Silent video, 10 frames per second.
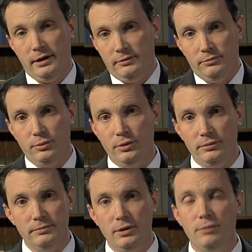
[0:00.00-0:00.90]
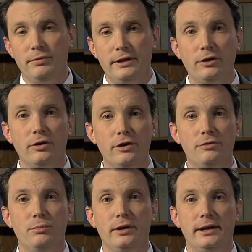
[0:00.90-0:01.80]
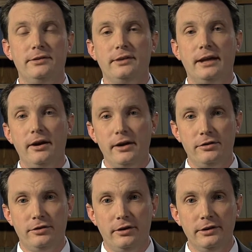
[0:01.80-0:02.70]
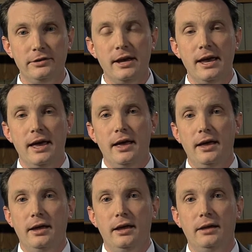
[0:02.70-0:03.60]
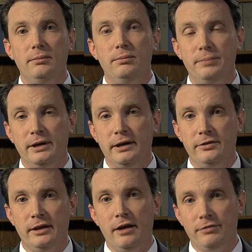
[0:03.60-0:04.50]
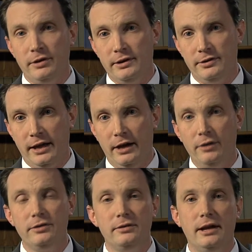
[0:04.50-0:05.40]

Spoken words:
and will hopefully encourage more kids to carry insurance because they offer a discount.